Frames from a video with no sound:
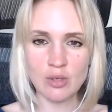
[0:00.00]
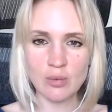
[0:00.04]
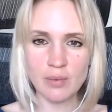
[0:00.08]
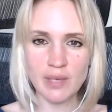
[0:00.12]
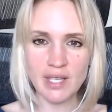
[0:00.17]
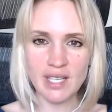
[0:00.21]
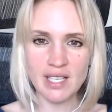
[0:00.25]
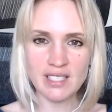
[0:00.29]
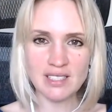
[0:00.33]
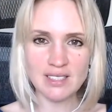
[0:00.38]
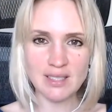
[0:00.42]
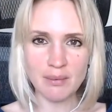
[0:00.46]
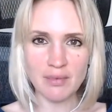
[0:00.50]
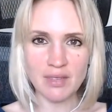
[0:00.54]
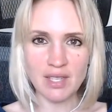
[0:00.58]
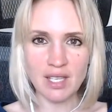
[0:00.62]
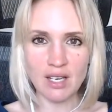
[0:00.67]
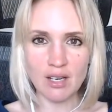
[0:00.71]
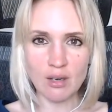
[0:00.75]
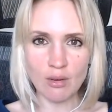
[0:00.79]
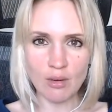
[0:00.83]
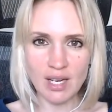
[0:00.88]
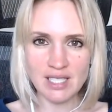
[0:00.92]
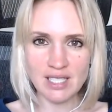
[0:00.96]
you being
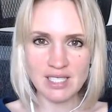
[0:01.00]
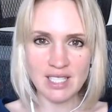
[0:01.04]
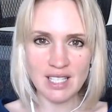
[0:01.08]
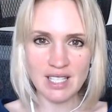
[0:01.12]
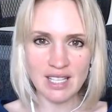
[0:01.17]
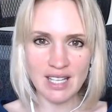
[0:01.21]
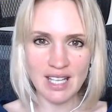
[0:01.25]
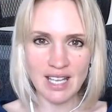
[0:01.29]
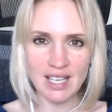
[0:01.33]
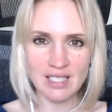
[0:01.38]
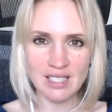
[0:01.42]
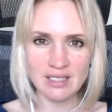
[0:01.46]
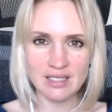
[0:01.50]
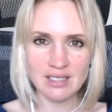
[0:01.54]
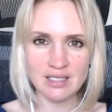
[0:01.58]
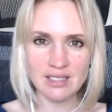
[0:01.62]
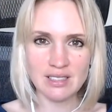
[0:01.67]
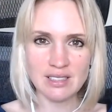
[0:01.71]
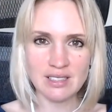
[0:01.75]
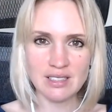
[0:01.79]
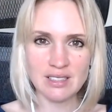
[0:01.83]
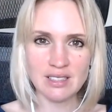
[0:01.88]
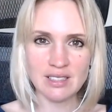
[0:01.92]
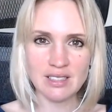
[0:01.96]
something greater
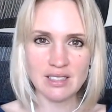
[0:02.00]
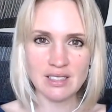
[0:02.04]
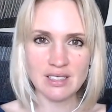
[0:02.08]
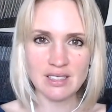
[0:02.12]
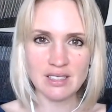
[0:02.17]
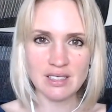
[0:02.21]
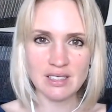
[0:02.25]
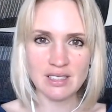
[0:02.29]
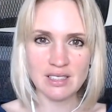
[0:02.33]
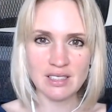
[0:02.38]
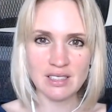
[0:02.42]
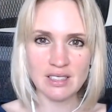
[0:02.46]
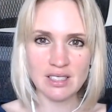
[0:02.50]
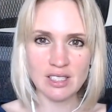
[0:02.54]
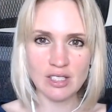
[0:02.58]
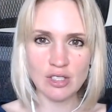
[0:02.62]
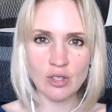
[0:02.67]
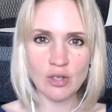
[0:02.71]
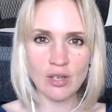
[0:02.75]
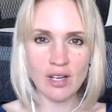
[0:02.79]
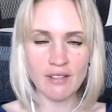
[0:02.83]
than